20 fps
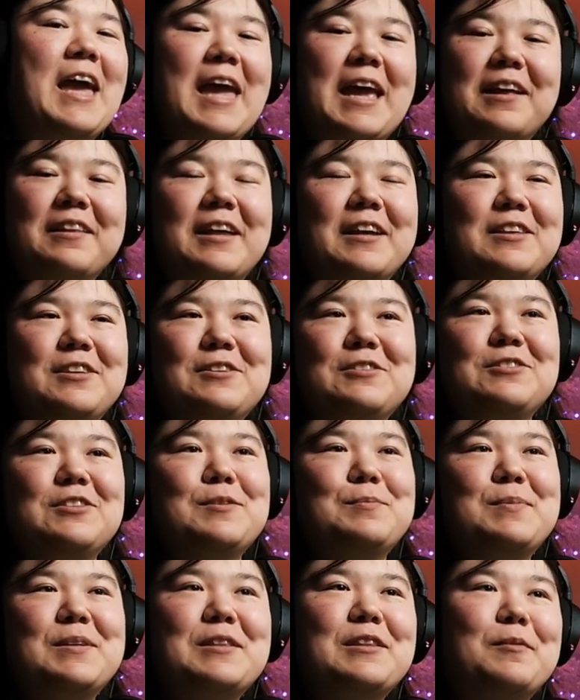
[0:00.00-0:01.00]
Aang like
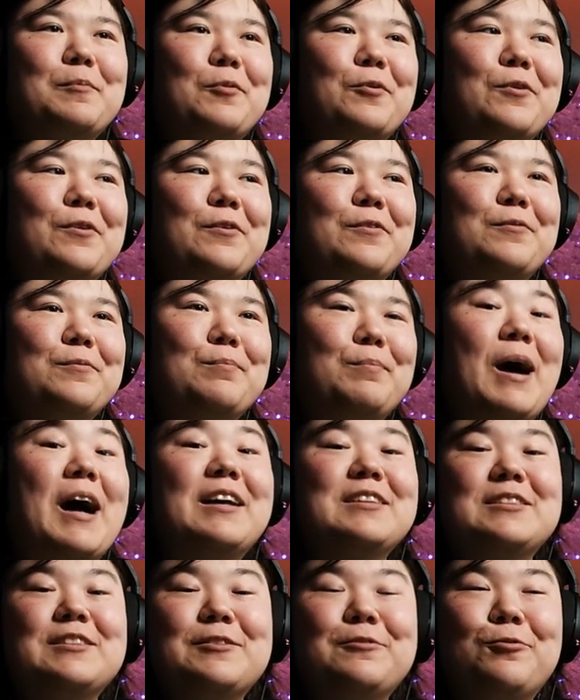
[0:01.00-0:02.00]
usually being the more
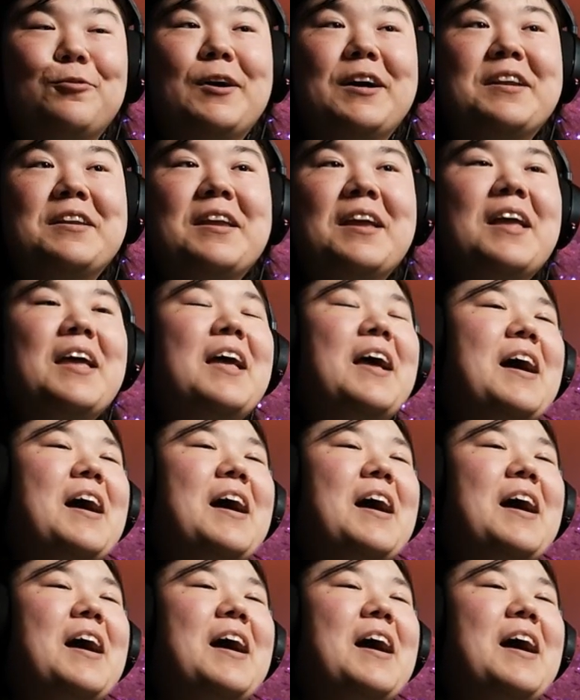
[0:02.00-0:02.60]
positive one.